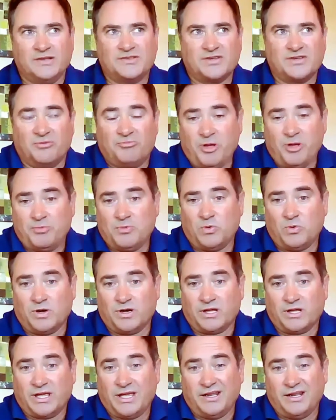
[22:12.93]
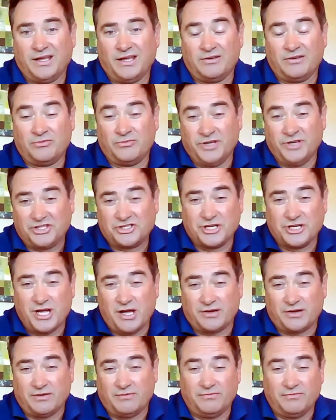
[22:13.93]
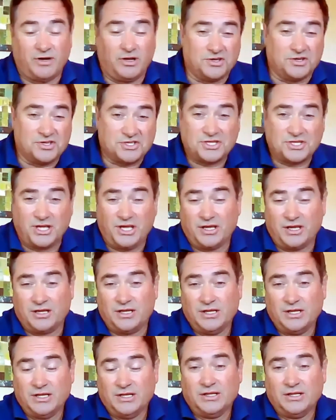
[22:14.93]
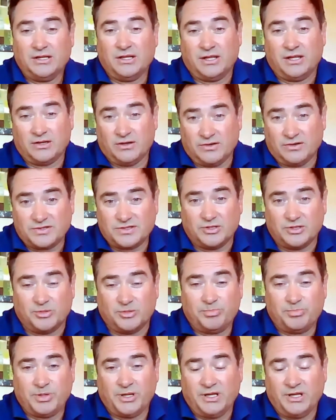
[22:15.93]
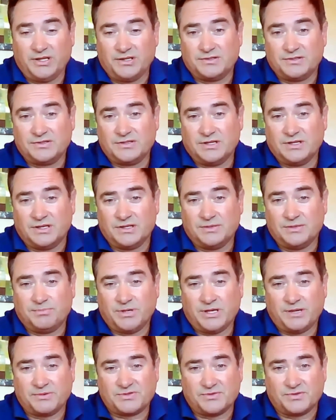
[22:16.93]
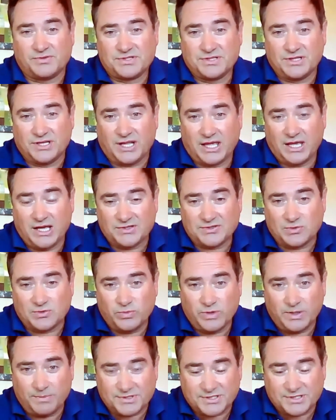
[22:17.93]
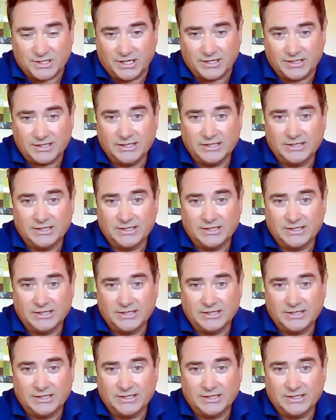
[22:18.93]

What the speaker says: so if people want to get out and reach out and volunteer, get onto the Palmerston City Council website.